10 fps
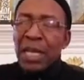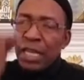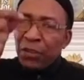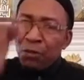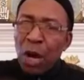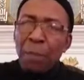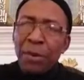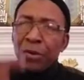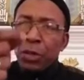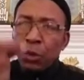If
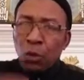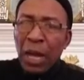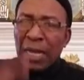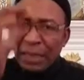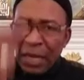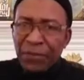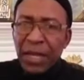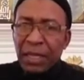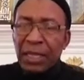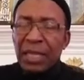Muhammad wrote the Quran,
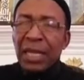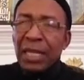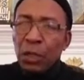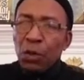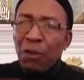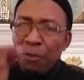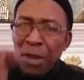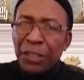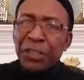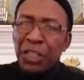definitely he would have
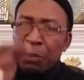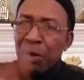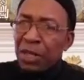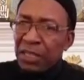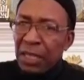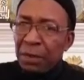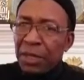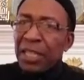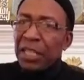mentioned his mother's name,